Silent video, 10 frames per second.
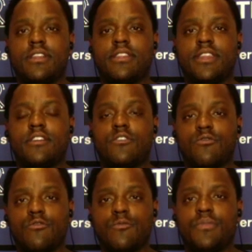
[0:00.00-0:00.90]
their
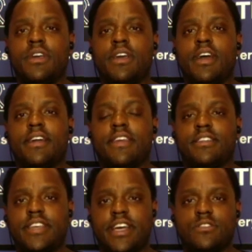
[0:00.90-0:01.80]
group. They had a
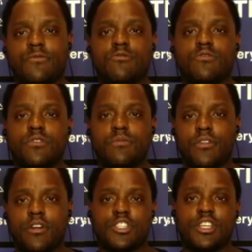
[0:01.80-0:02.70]
task force on
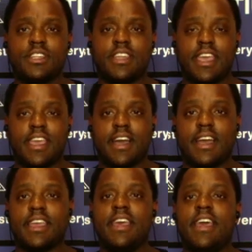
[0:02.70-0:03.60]
blockchain and
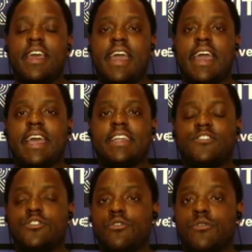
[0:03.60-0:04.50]
AI. Right. And
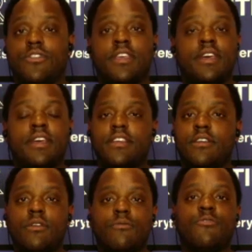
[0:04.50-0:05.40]
so
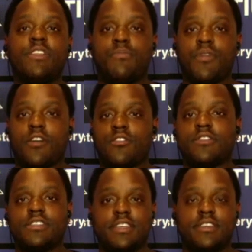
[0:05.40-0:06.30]
really proud
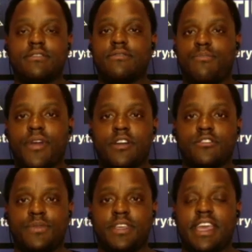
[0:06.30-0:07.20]

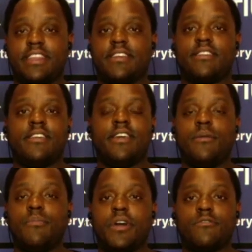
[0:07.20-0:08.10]
to be Kenyan,
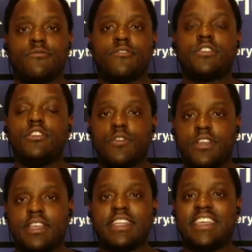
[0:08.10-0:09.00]
but
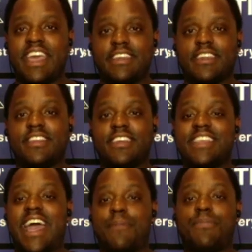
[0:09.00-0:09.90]
in Kenya, things
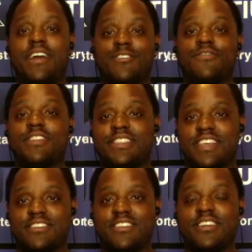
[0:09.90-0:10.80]
happen out of
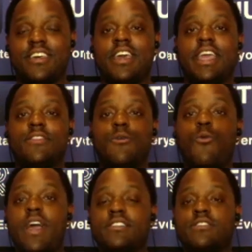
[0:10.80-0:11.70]
necessity. In the
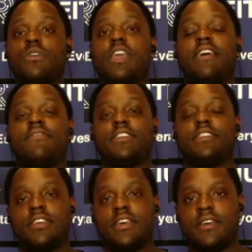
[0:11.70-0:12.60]
West, we have
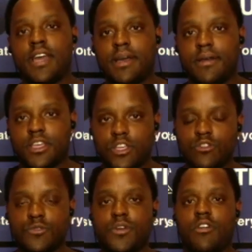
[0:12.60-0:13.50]
this
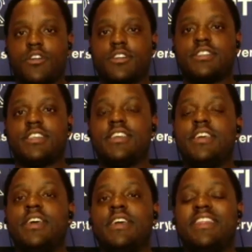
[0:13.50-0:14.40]
huge bureaucracy
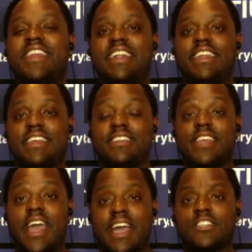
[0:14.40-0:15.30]
that is
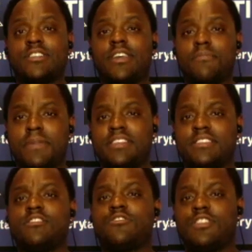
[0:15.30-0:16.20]
actually
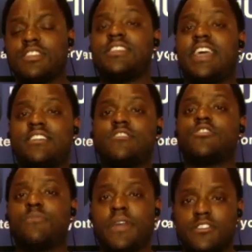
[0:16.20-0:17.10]
amazing to the standards
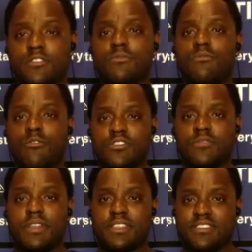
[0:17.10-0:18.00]
compared to most of
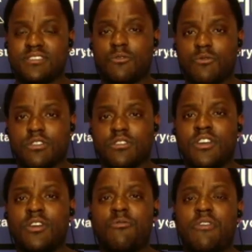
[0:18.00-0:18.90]
the places in the world,
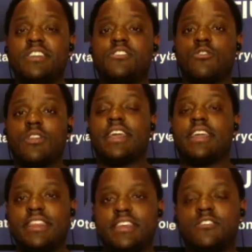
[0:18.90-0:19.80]
right? So
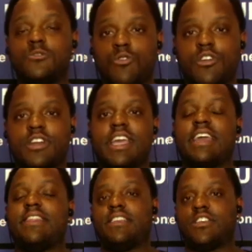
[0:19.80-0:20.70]
things work
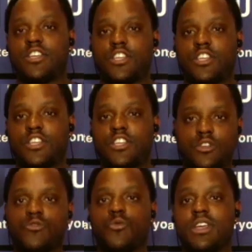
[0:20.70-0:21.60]
and there's a
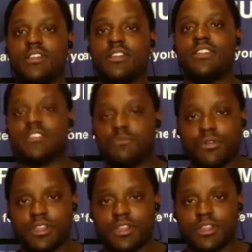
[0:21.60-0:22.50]
huge wheel that's
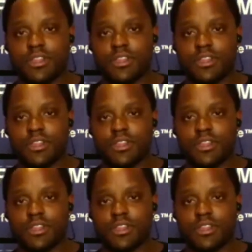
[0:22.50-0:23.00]
pulling it behind.